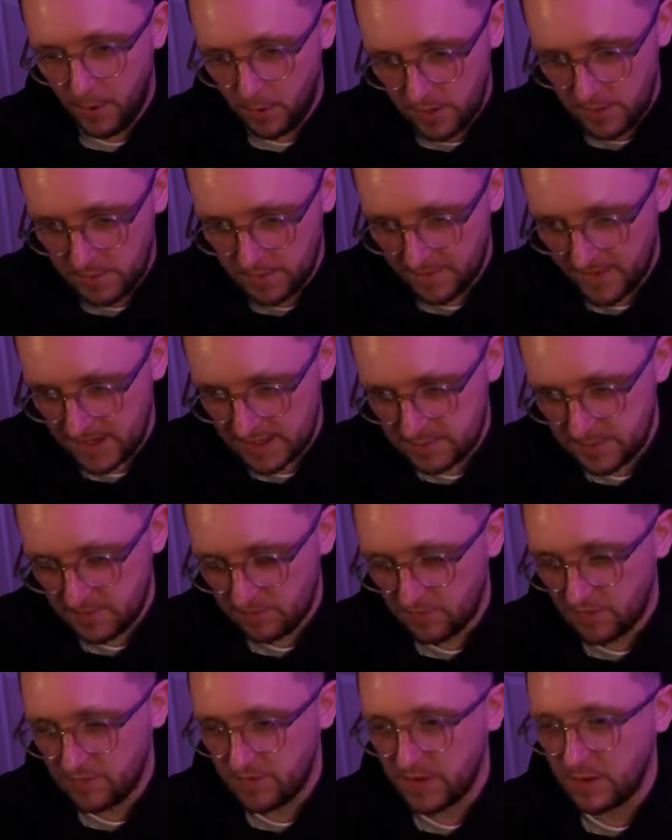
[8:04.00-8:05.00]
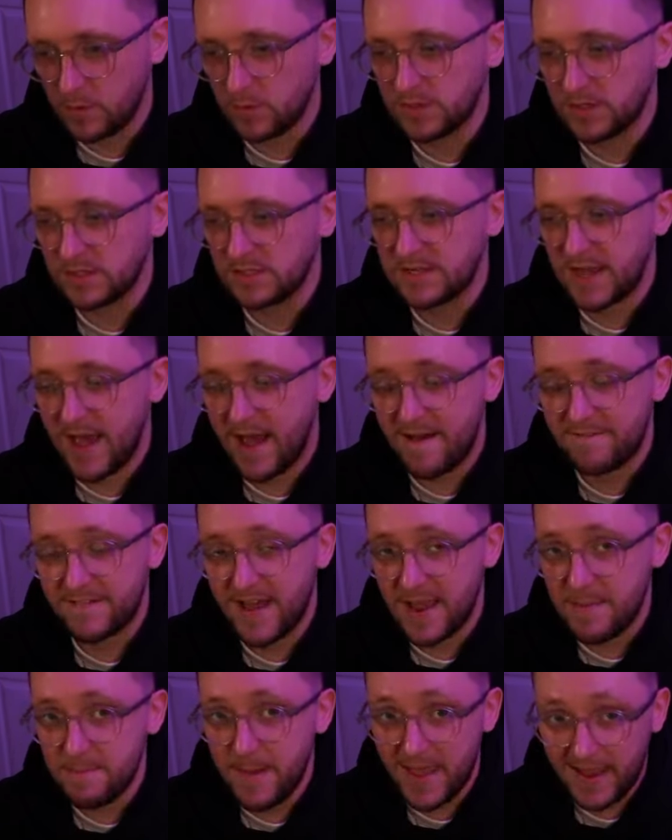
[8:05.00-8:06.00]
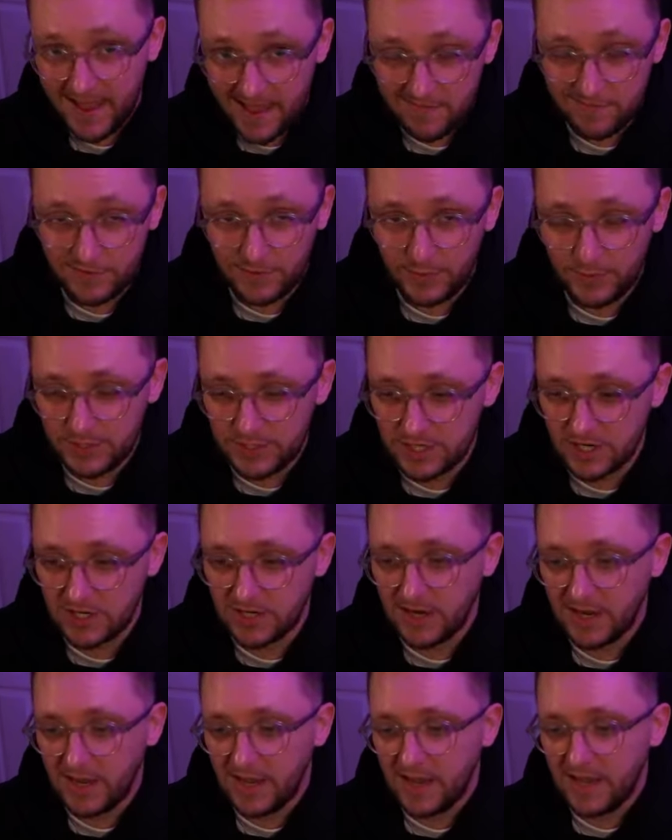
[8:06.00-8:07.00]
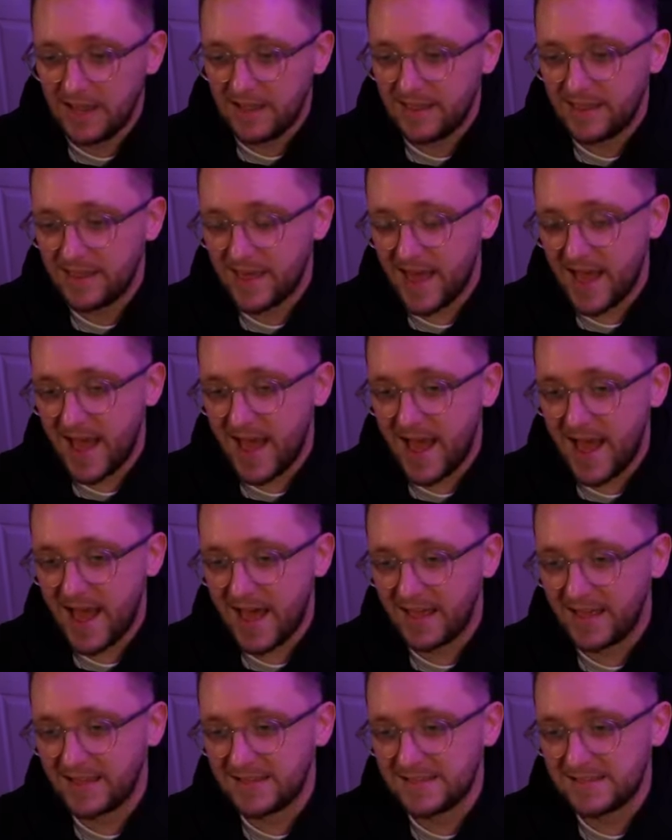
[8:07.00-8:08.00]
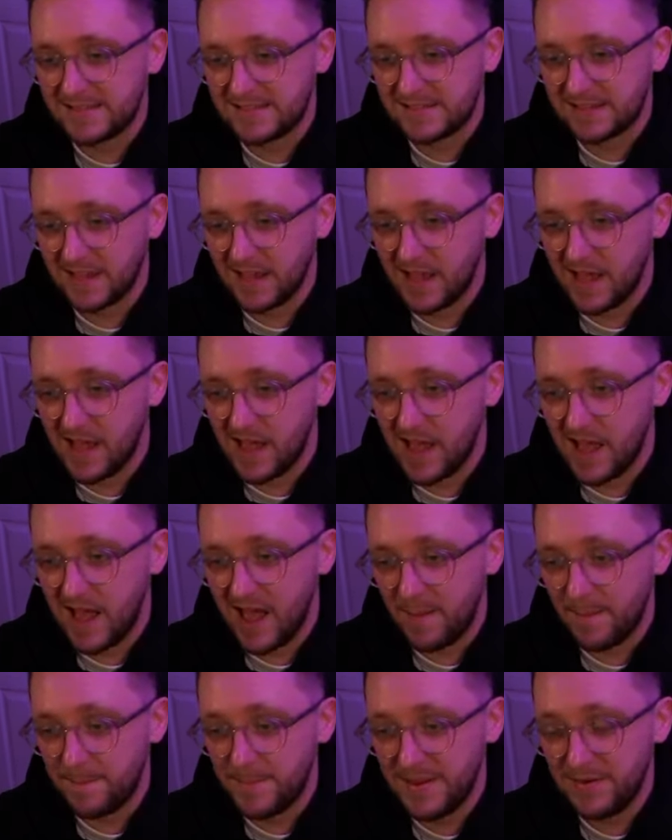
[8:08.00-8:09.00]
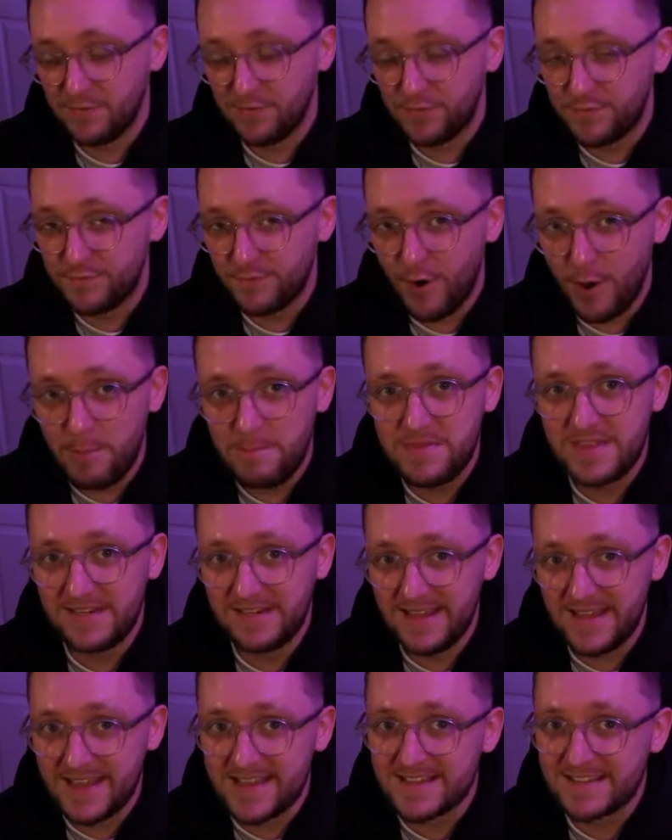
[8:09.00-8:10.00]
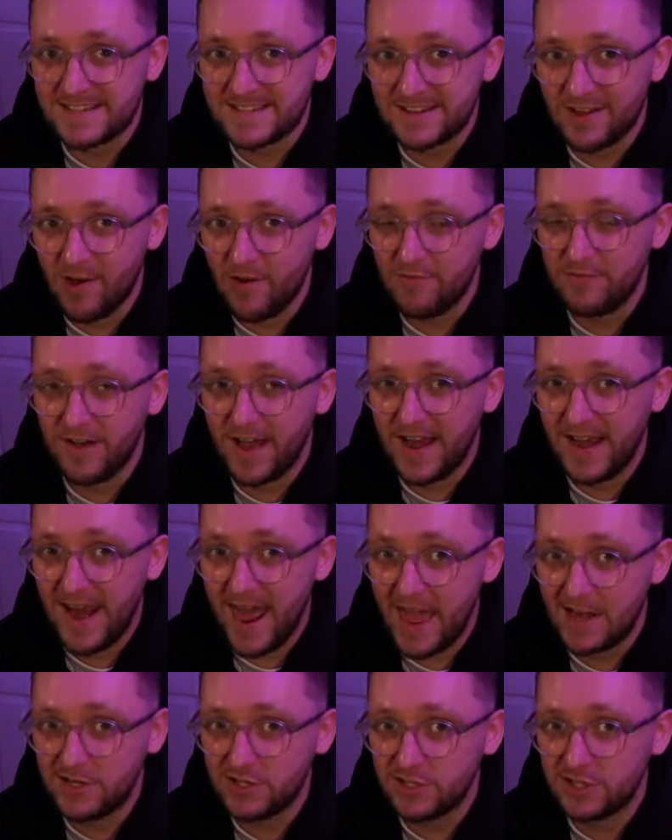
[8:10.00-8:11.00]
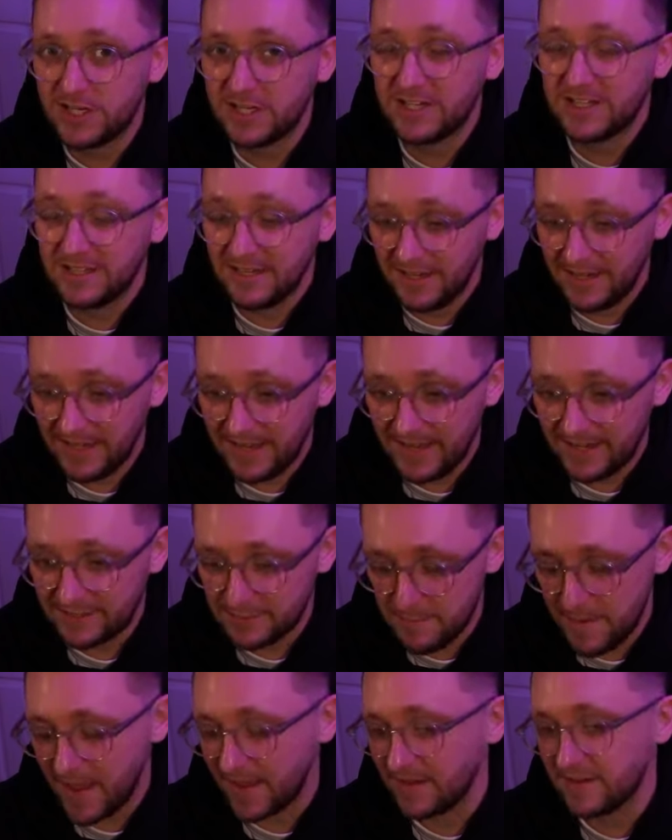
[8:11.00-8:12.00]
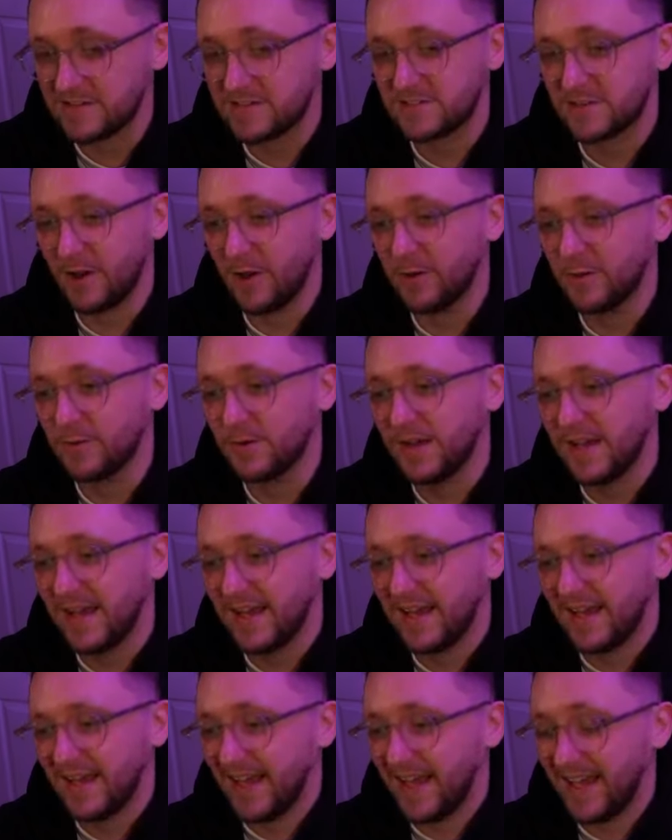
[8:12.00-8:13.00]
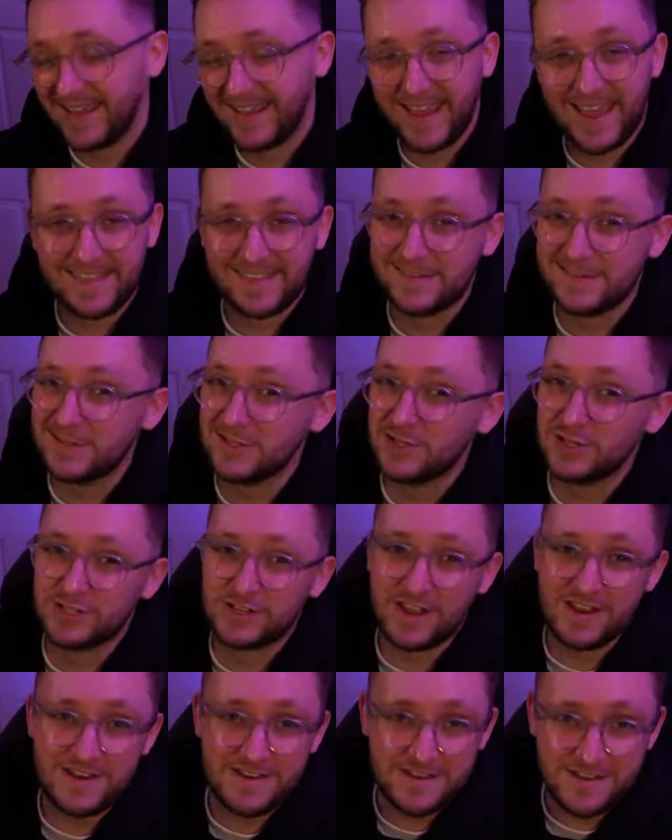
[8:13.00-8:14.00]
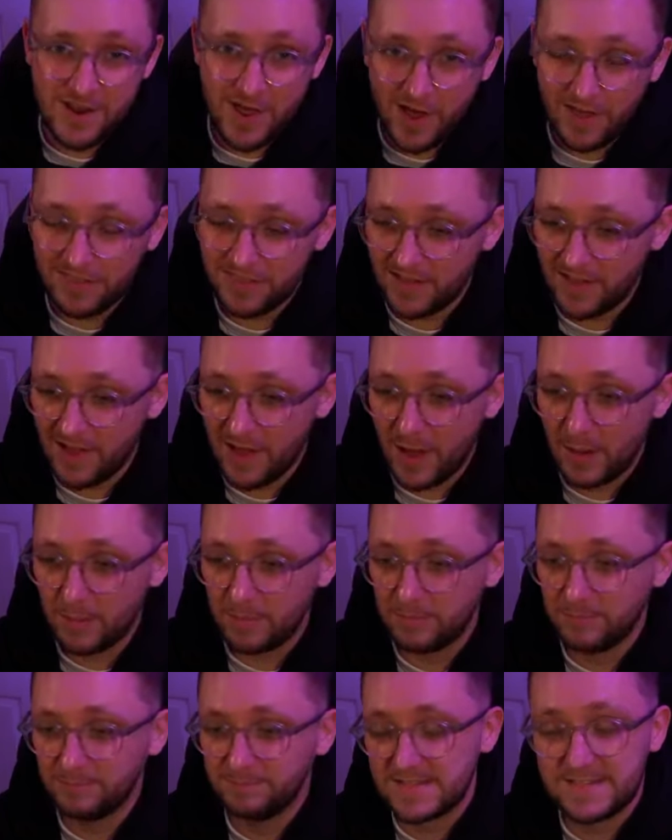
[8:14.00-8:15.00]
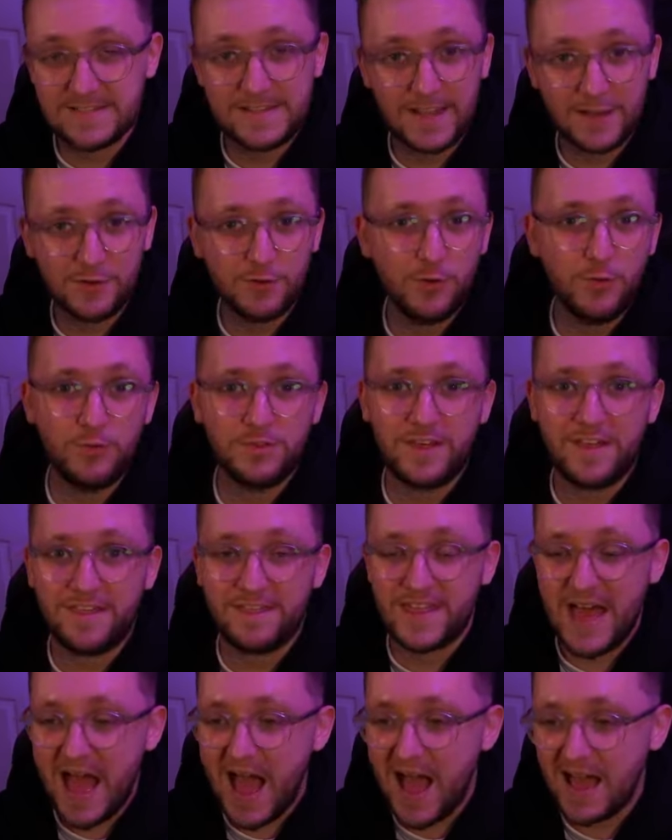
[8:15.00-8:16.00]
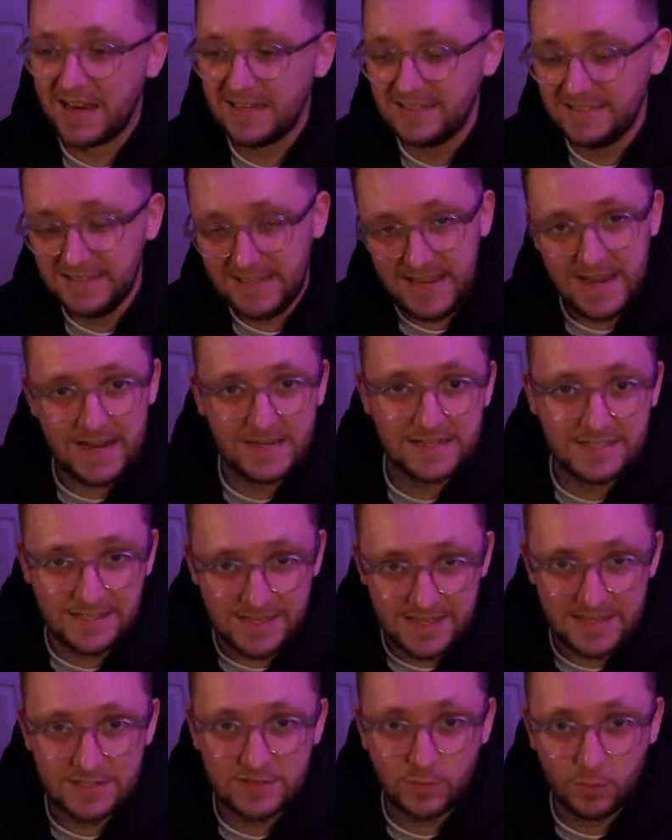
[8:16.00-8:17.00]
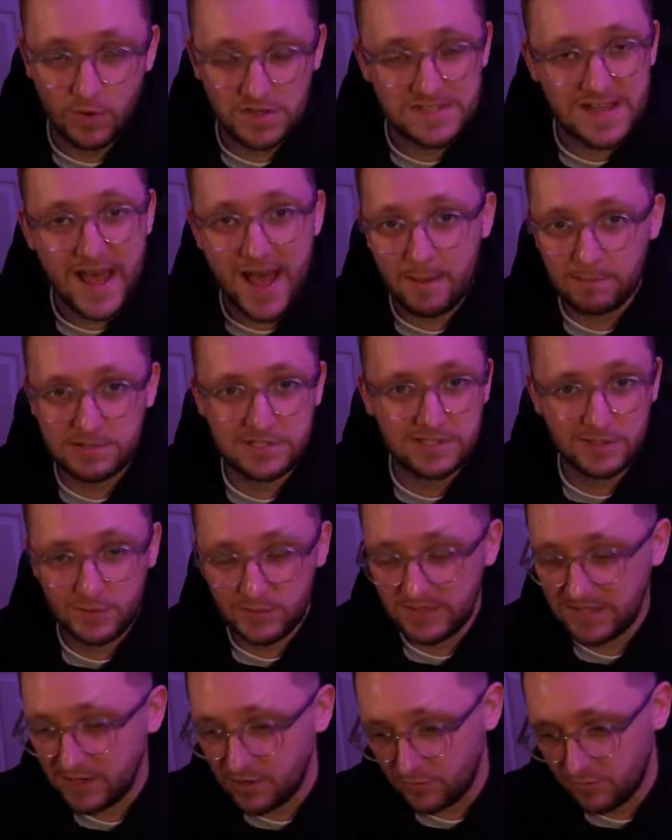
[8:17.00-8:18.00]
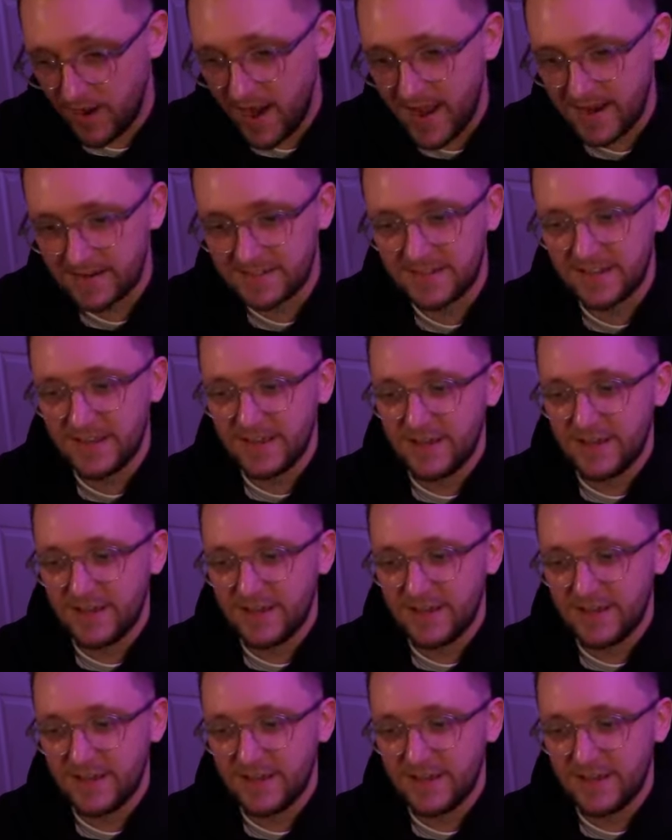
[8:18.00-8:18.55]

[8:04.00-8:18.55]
Pokemon that has been revealed to have a Mega evolution that has been from the list of alleged leaked Megas. So again, this is just another signal that that leaked list was absolutely correct.